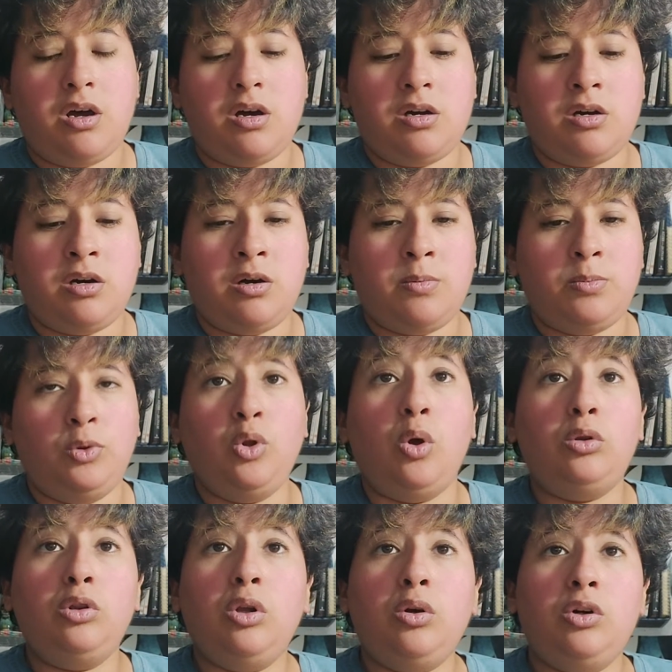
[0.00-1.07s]

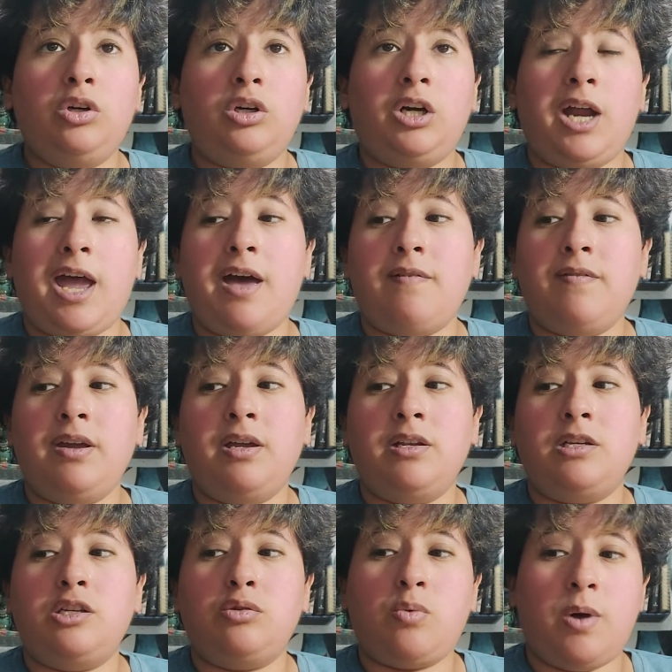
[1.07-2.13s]
No longer
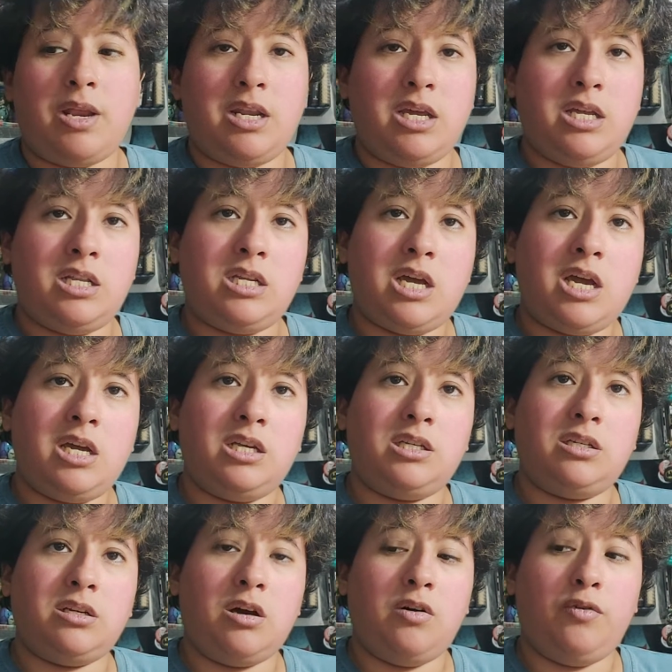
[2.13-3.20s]
having 20
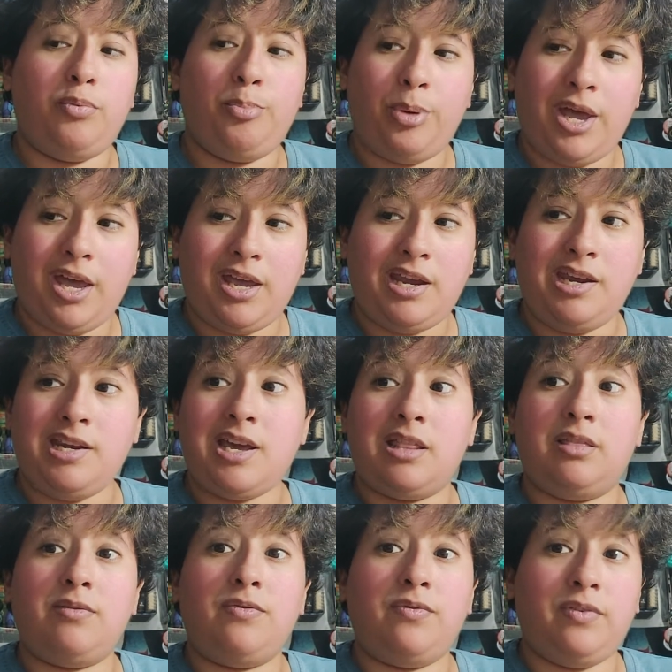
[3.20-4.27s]
days of pain
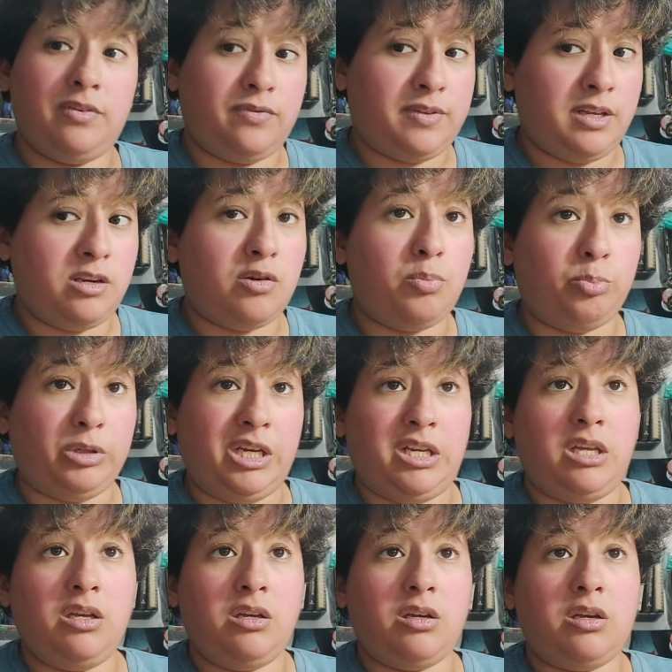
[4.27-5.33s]
and 15 of
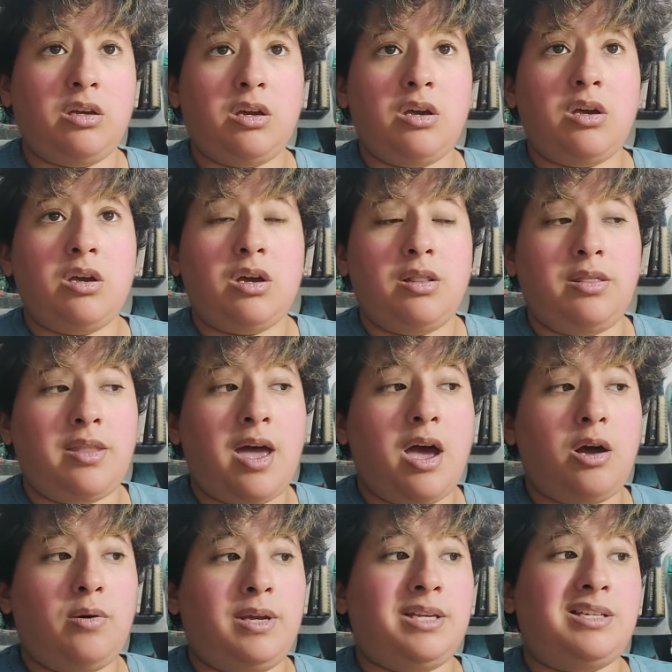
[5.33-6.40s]
bleeding,
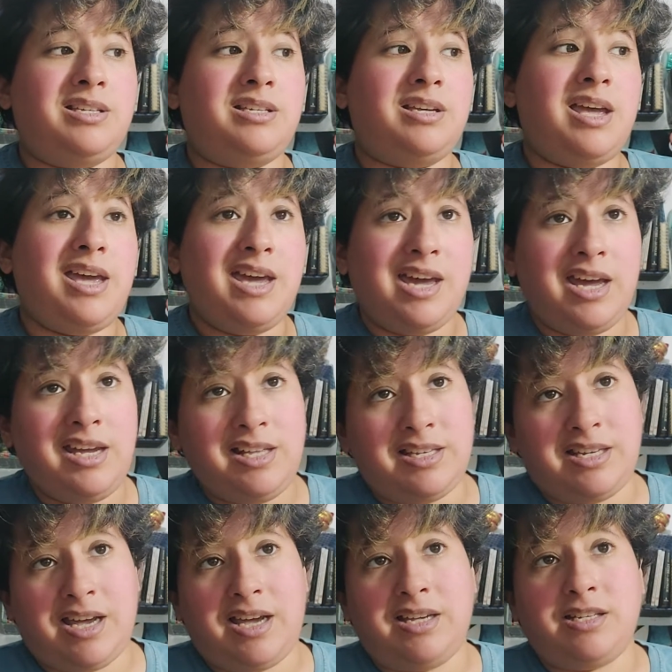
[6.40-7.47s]
now it's 8
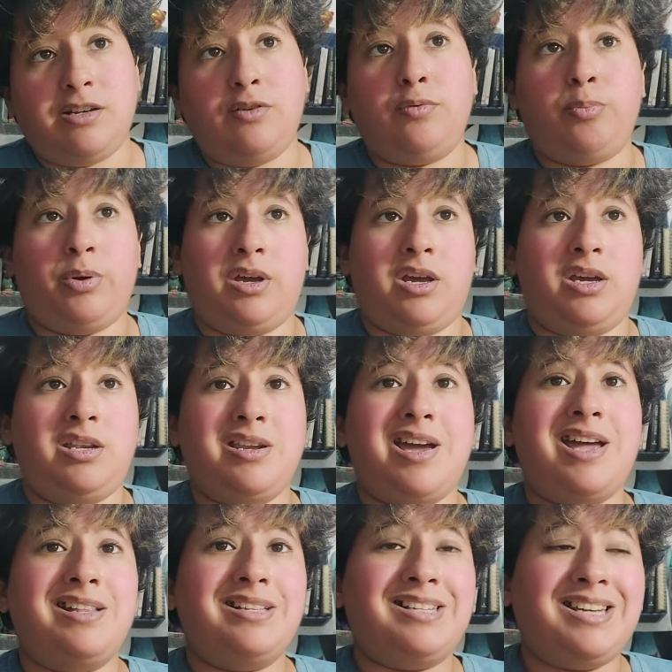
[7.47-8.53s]
days of pain
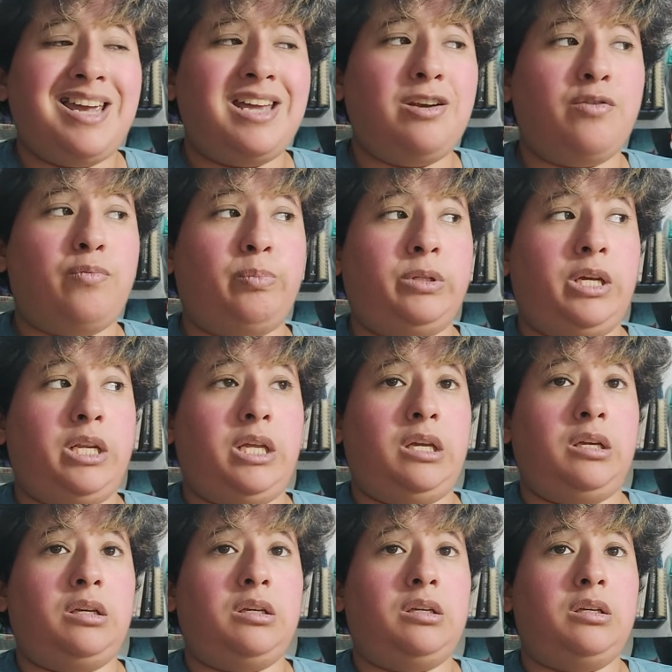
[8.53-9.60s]
and 10 of
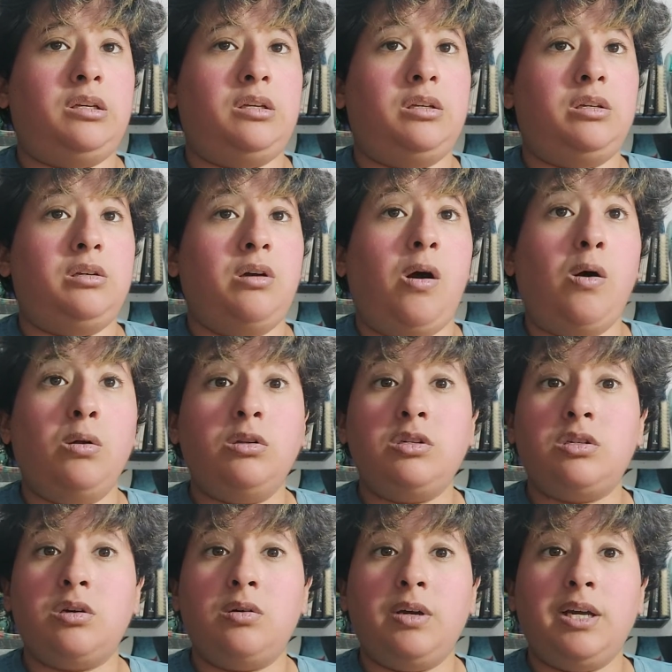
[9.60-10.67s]
bleeding.
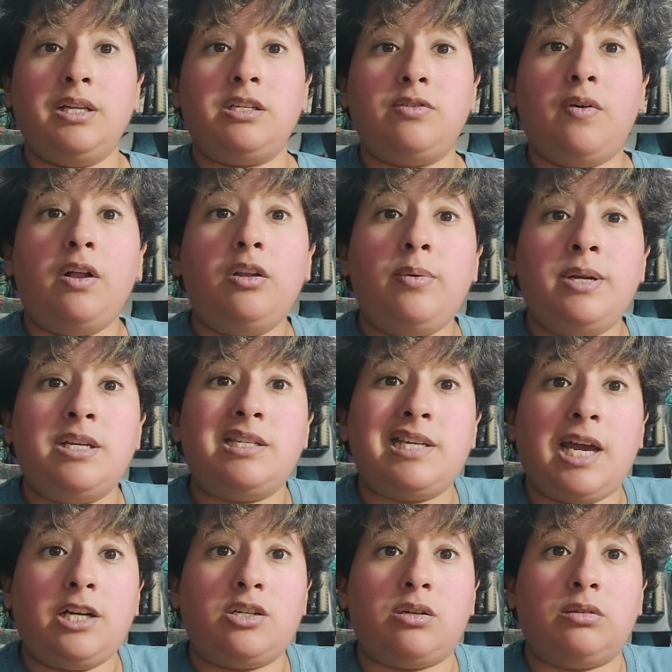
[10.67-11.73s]
Also, it's following a
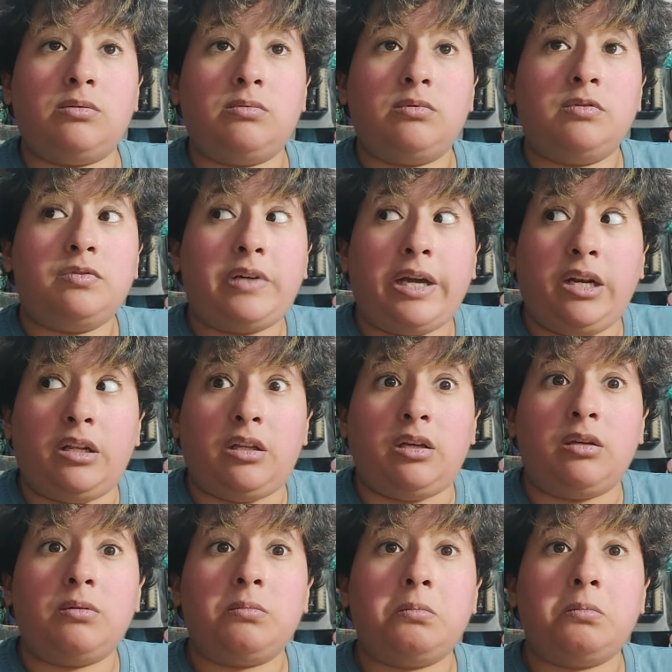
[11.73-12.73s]
schedule, finally.